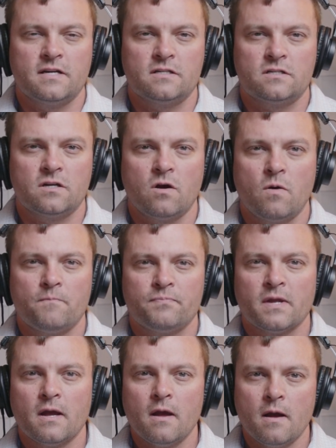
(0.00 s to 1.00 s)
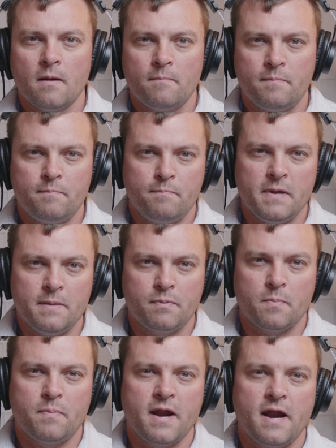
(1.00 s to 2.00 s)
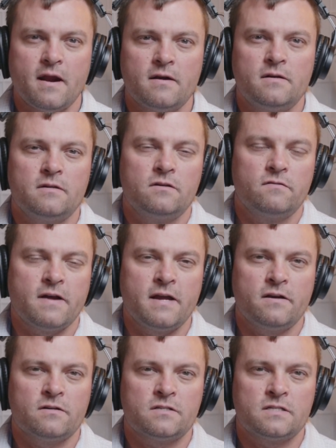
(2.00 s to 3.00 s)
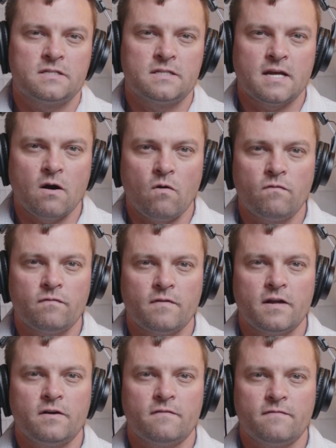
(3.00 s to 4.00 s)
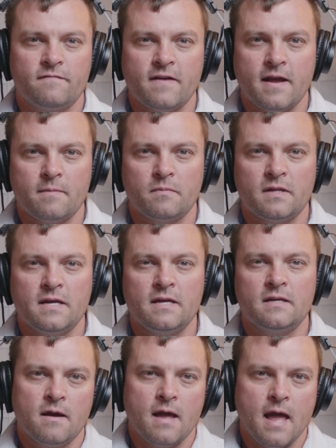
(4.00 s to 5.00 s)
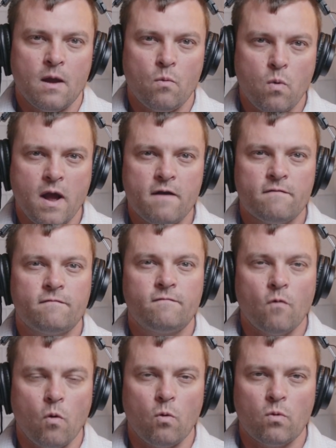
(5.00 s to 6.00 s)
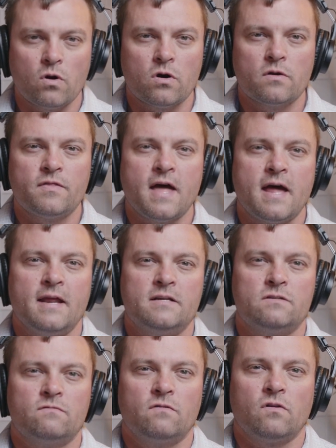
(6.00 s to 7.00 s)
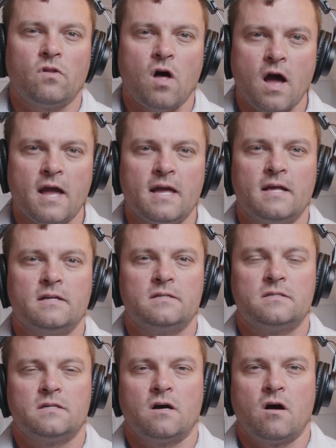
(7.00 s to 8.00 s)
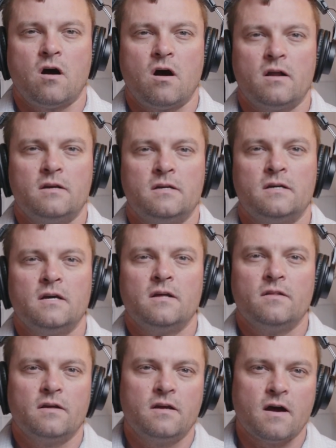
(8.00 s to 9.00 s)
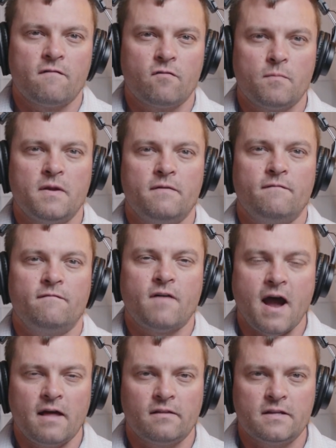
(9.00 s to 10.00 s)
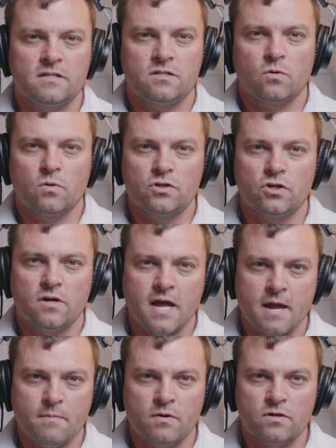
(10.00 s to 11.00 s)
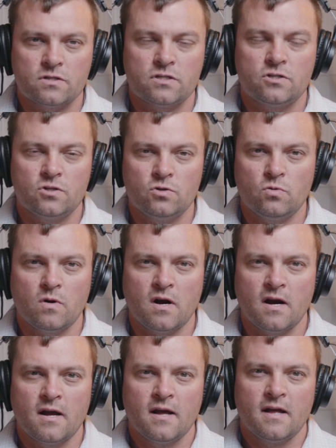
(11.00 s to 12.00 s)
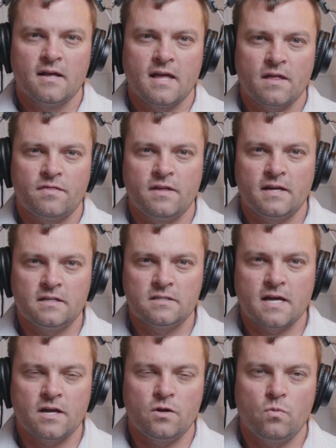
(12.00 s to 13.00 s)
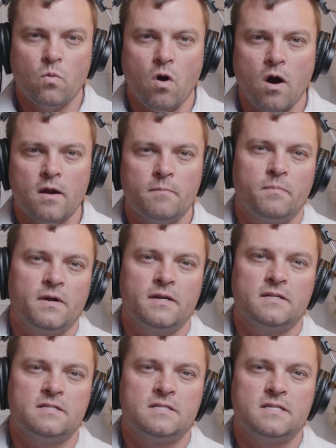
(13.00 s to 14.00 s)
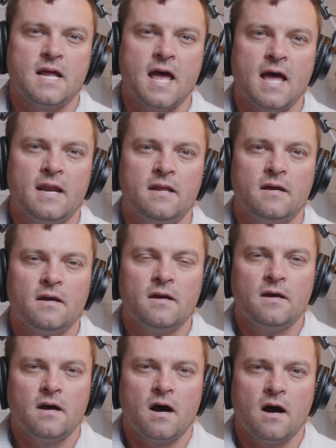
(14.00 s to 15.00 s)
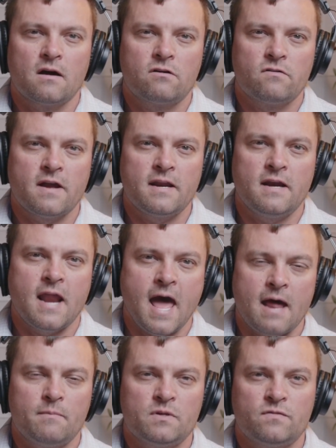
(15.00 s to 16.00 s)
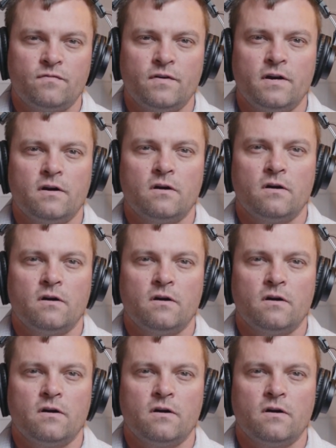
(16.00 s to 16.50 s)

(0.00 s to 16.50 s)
And so be prepared, create yourself and your family a way forward that isn't reliant on the government violence towards your neighbors to get things that you want, but instead create an atmosphere